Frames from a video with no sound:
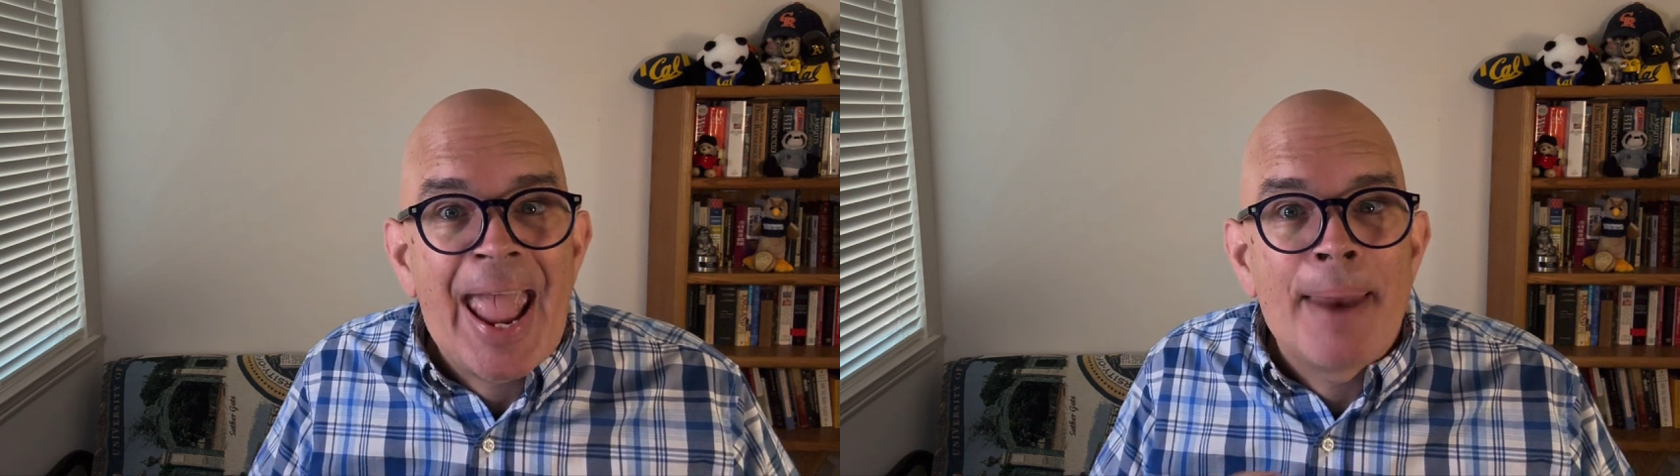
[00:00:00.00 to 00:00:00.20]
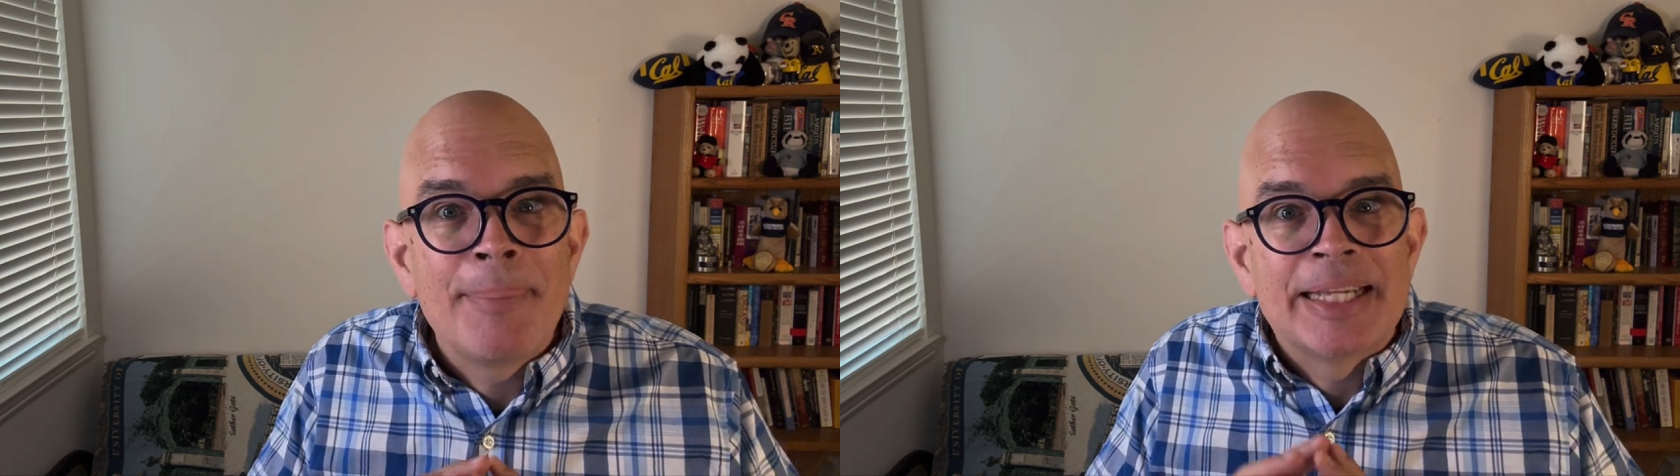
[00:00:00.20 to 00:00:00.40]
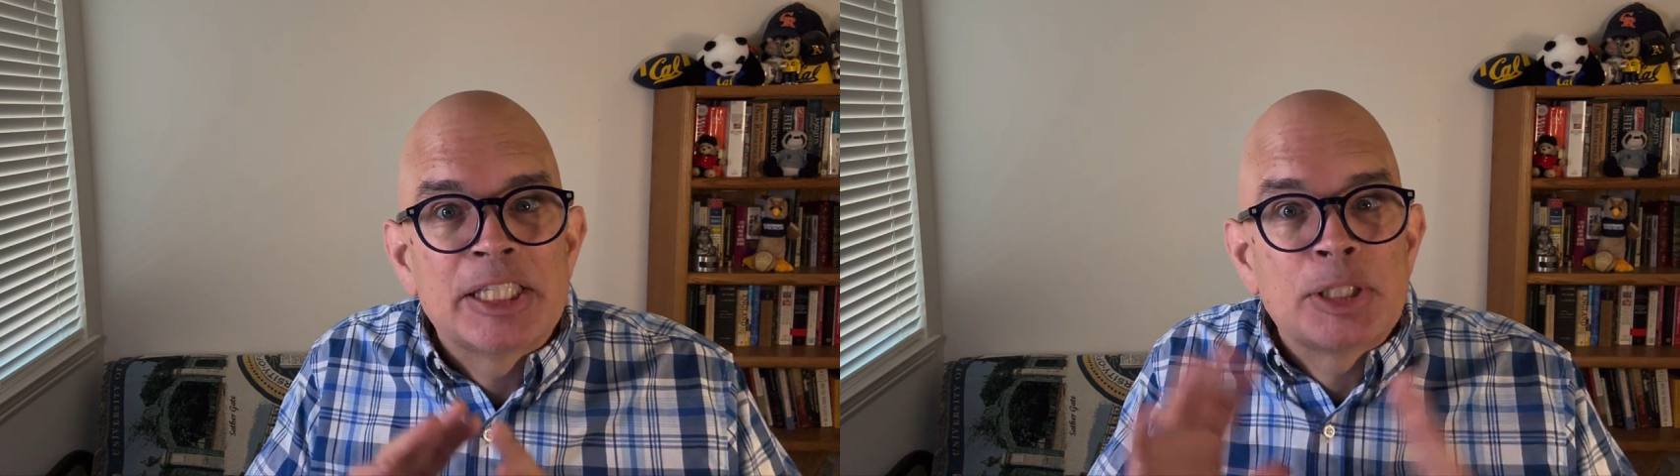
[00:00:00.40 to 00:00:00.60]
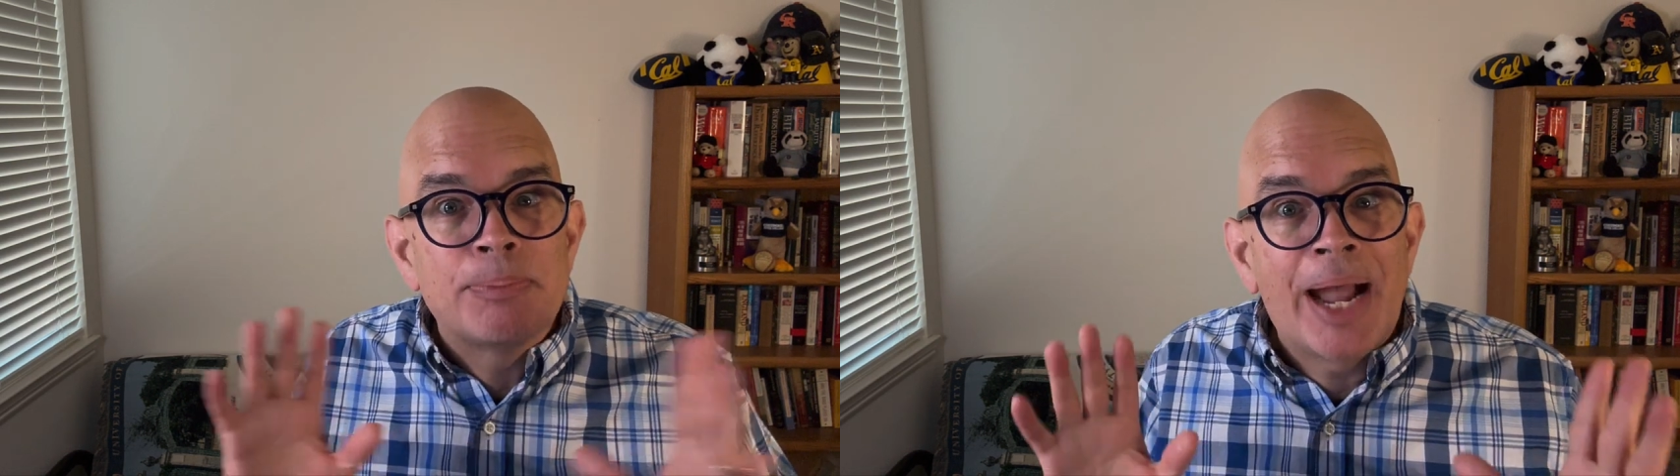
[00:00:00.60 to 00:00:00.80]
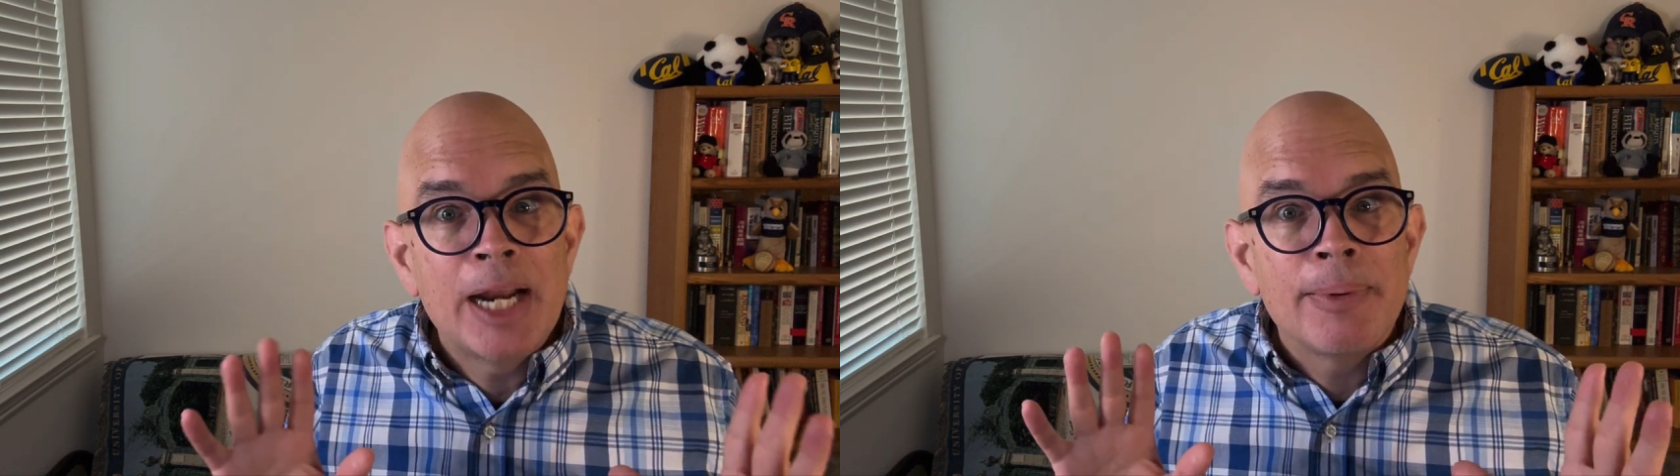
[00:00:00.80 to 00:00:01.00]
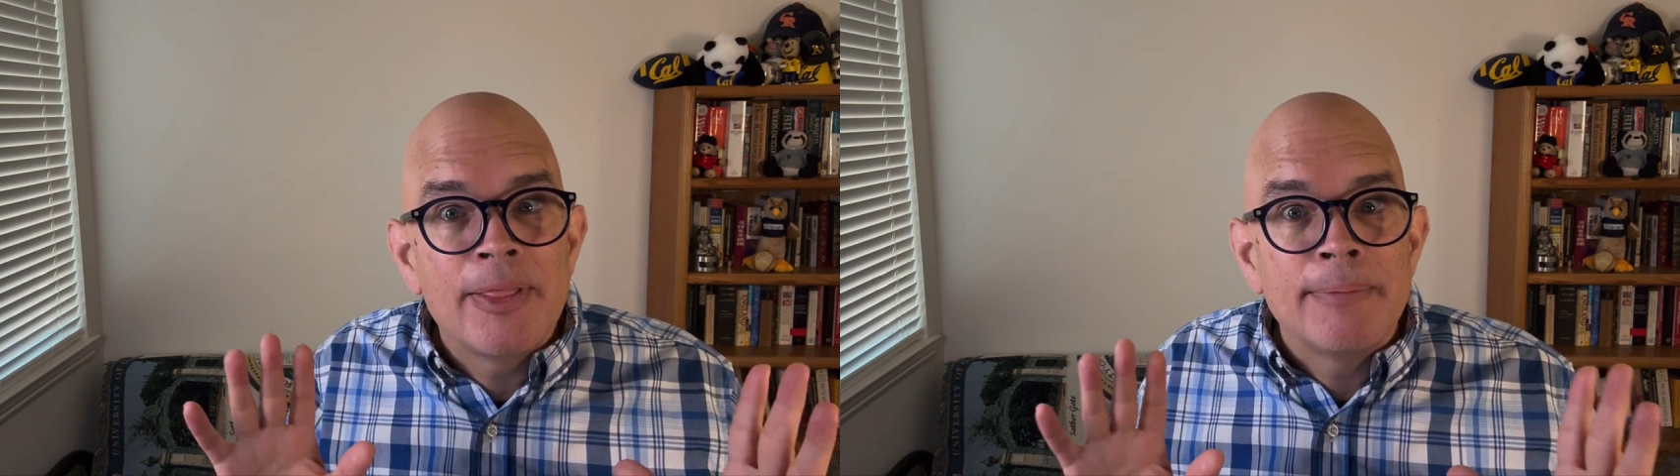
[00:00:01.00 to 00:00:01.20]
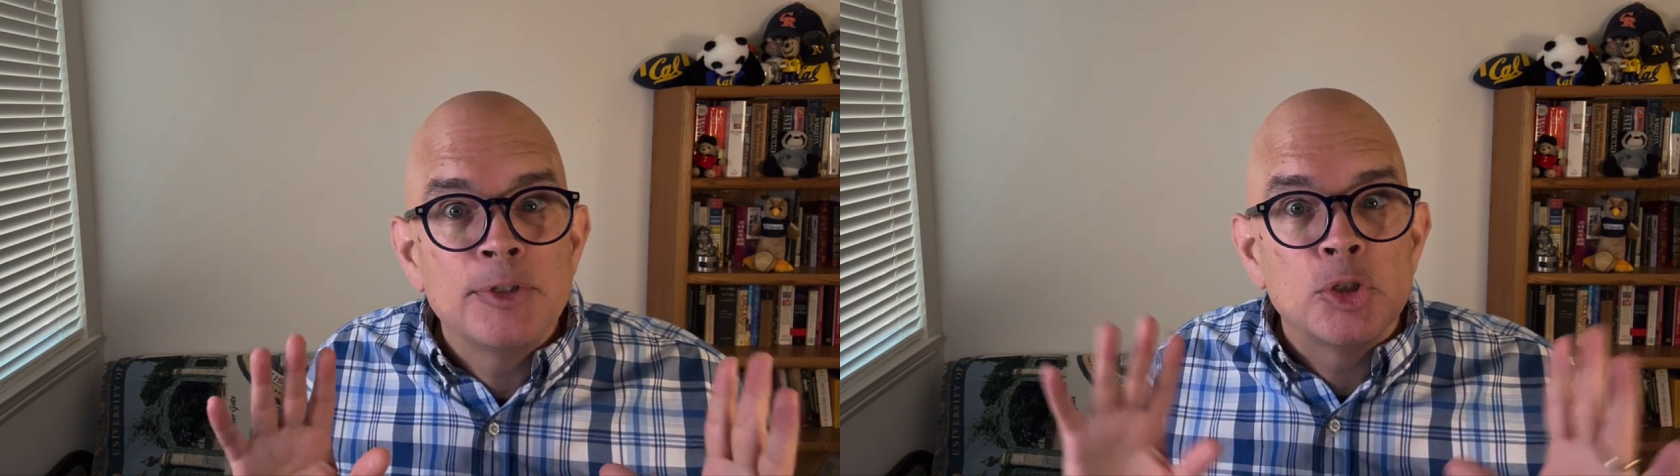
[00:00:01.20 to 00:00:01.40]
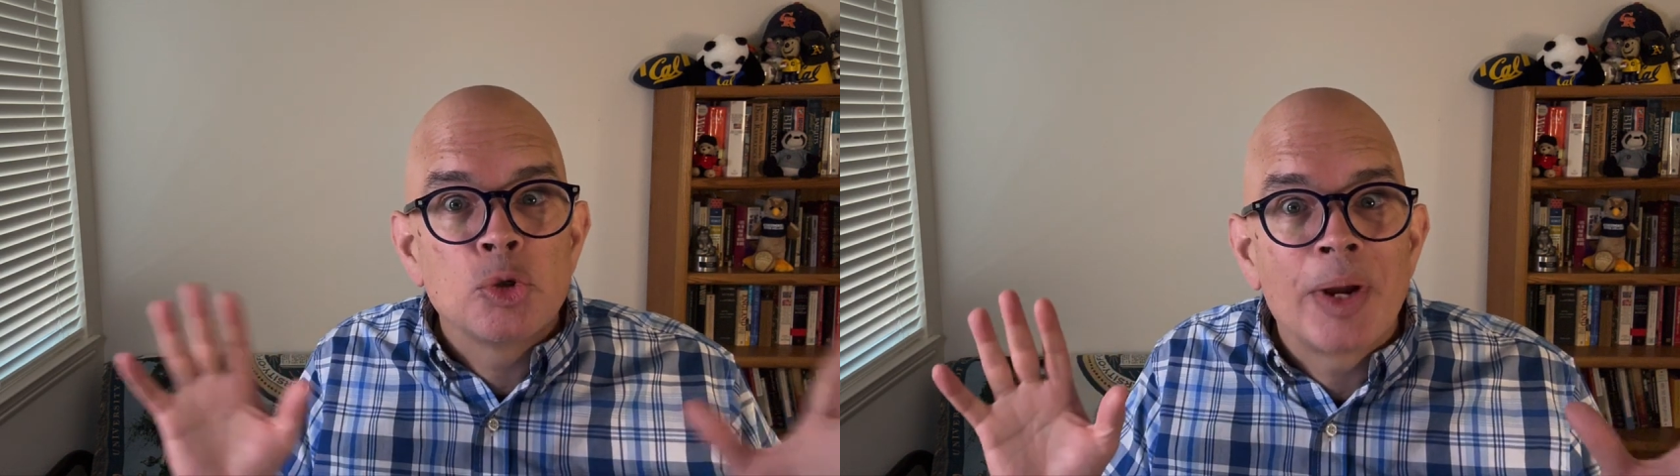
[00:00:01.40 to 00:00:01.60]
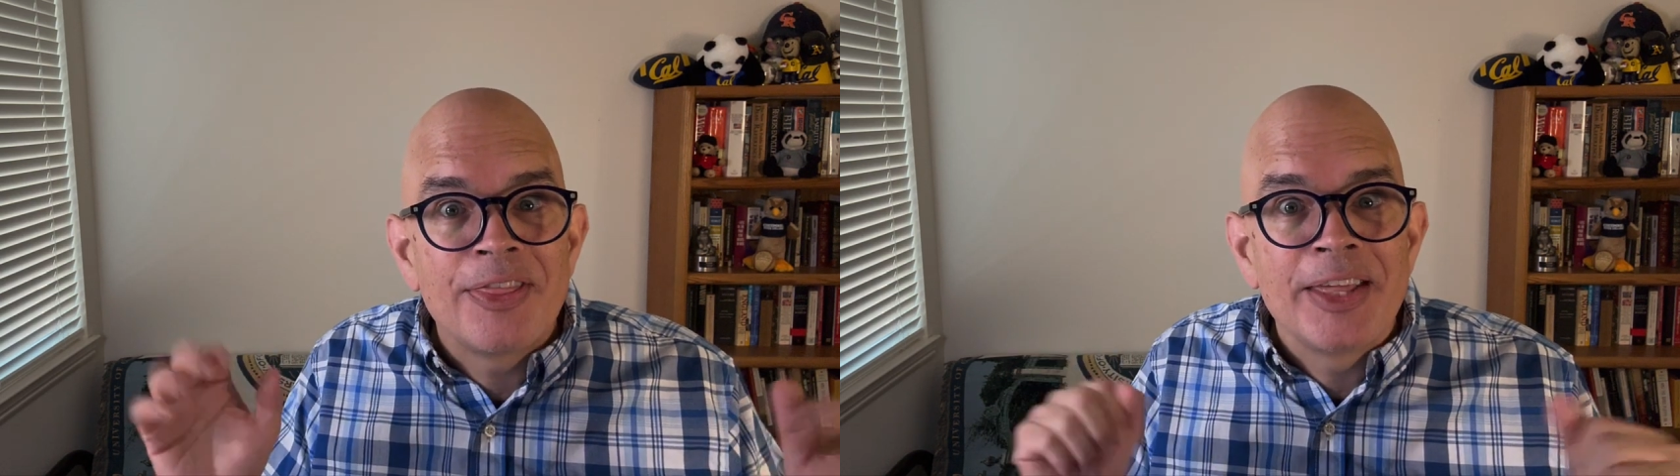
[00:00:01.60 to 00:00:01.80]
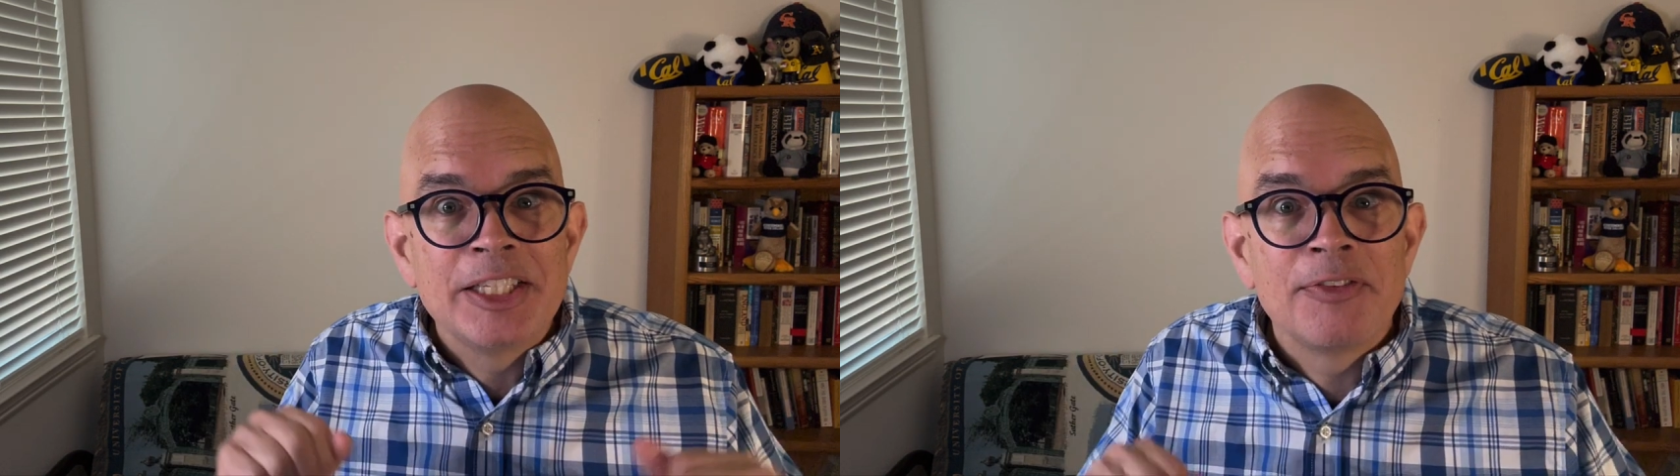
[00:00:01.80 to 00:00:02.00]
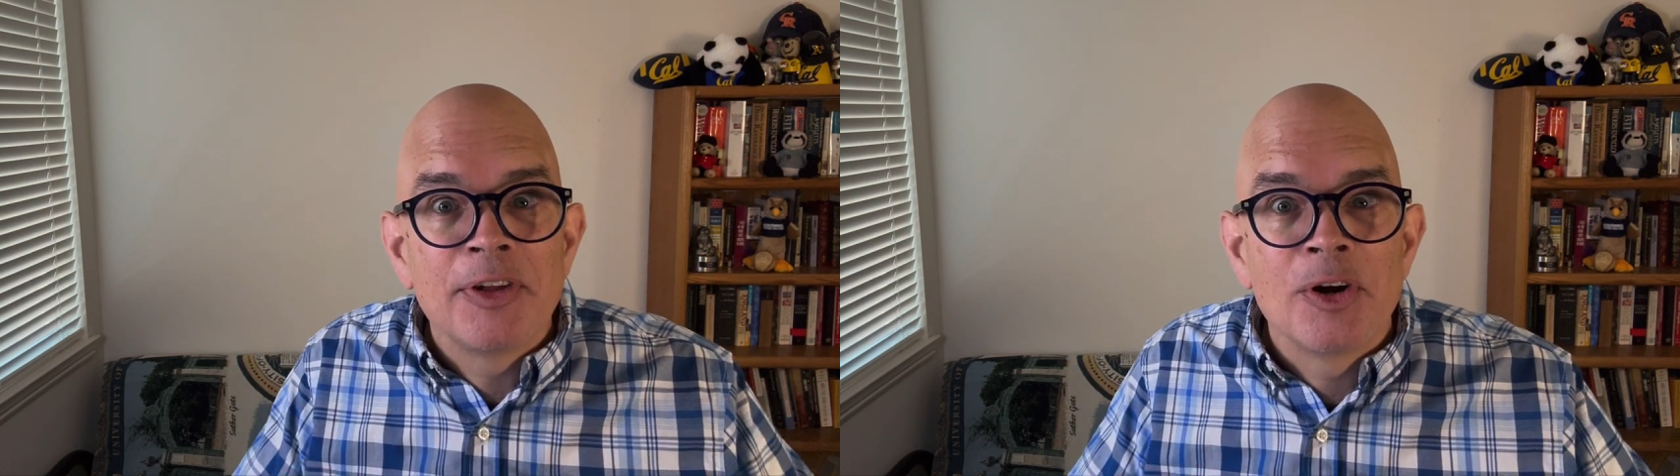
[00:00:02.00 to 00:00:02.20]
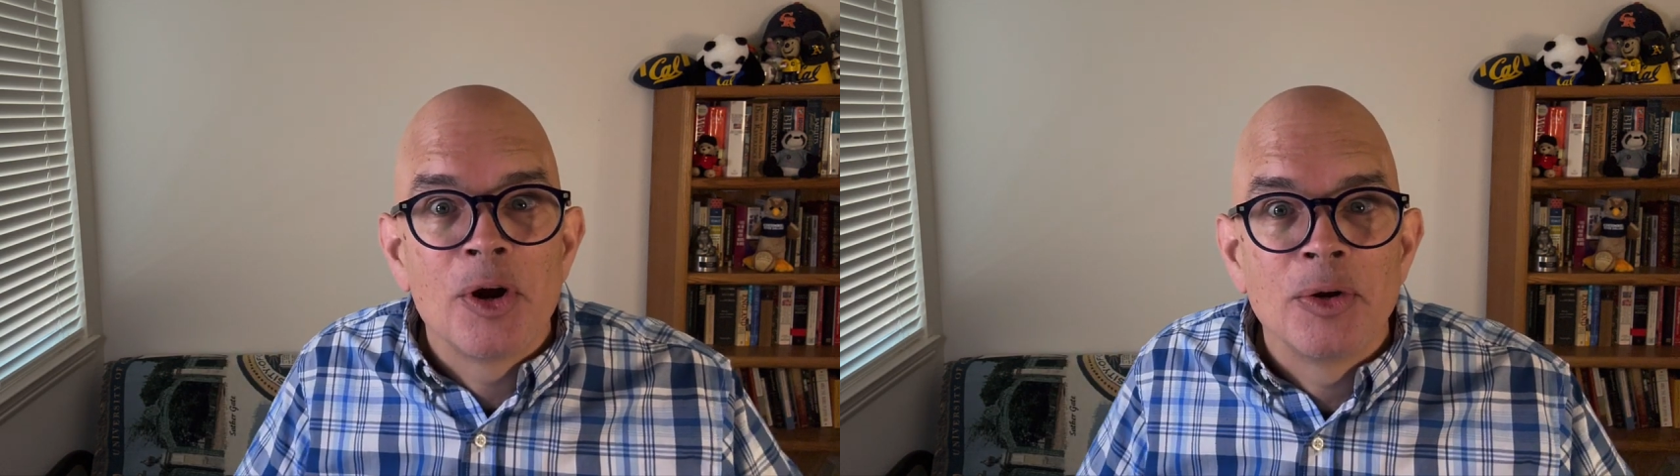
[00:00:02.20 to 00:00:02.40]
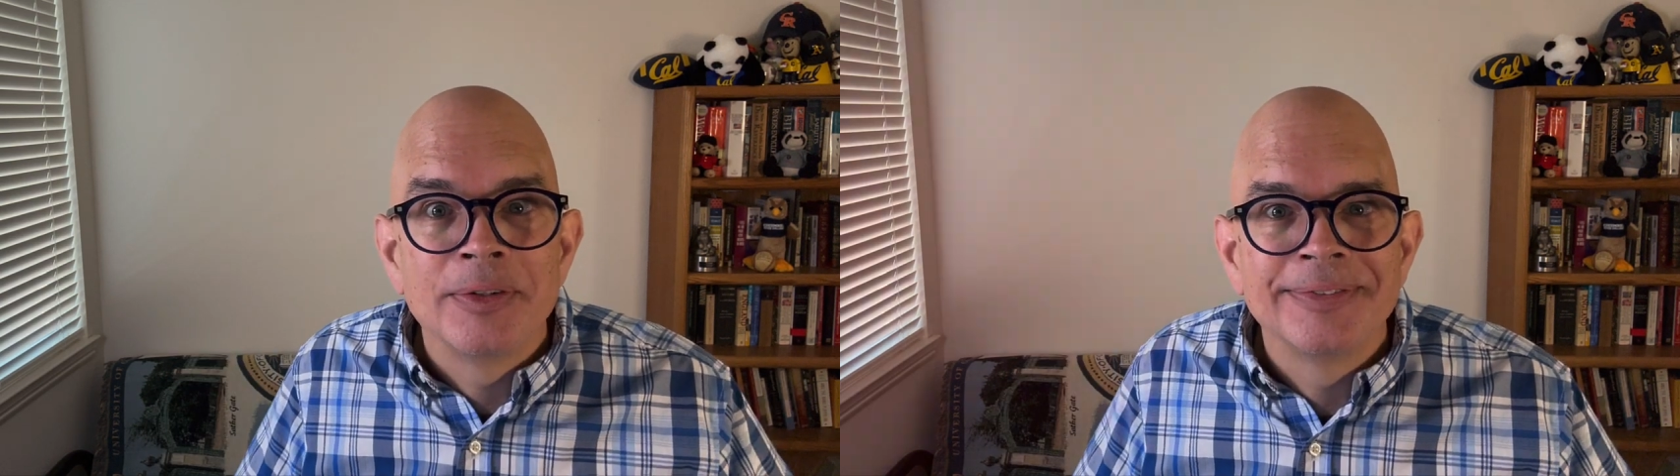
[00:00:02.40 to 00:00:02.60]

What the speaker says: and be inspired by them to create things of their own.